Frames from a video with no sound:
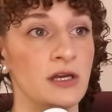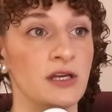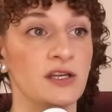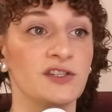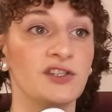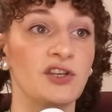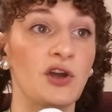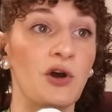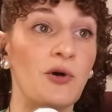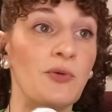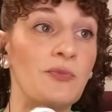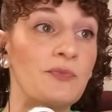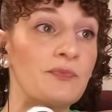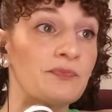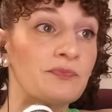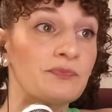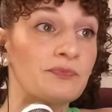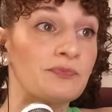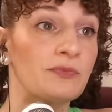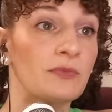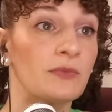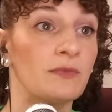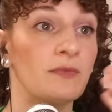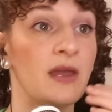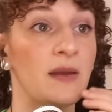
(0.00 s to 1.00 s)
So
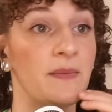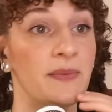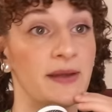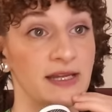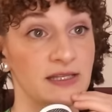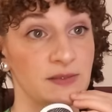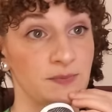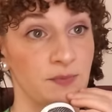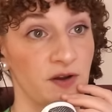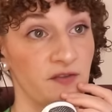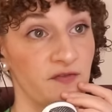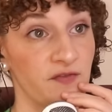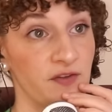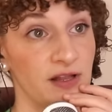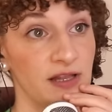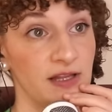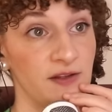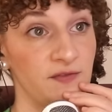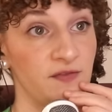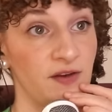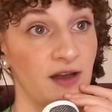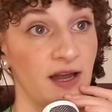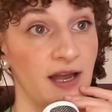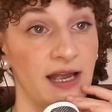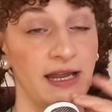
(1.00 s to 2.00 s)
maybe it's perfectly
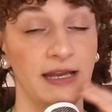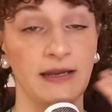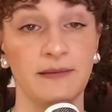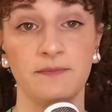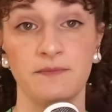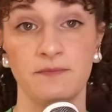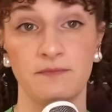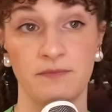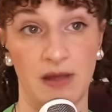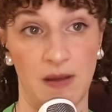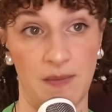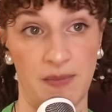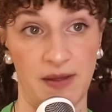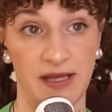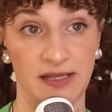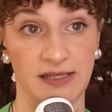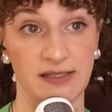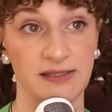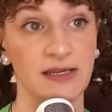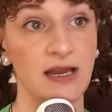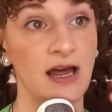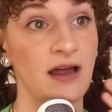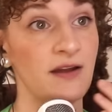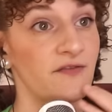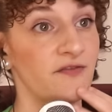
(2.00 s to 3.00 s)
fine maybe
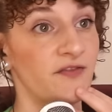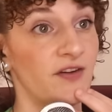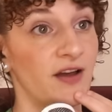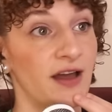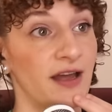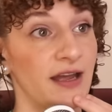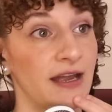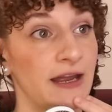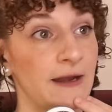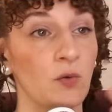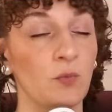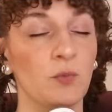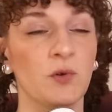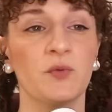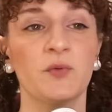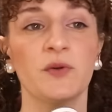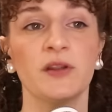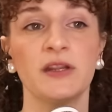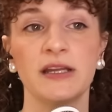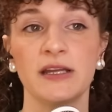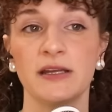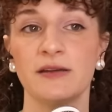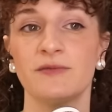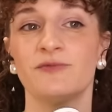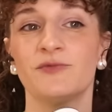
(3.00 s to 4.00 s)
it's not fine we're
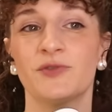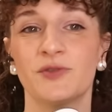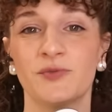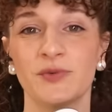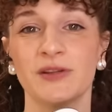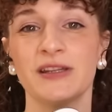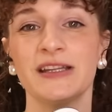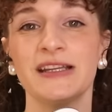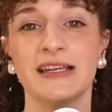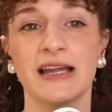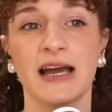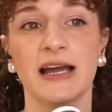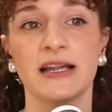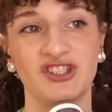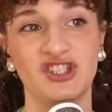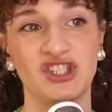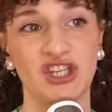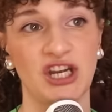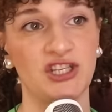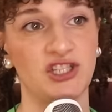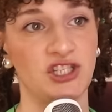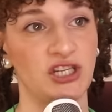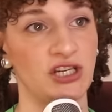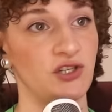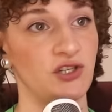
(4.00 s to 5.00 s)
really we're really not judging